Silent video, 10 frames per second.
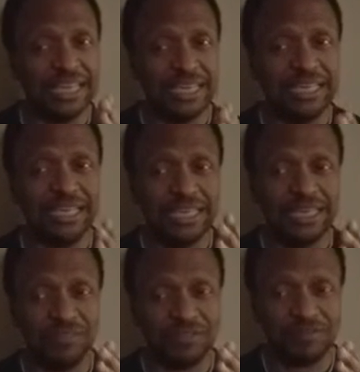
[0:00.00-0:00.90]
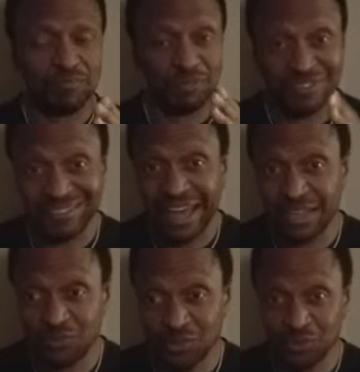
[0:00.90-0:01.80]
it is
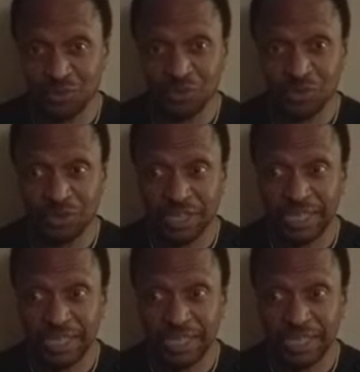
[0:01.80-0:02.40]
precise when you do it.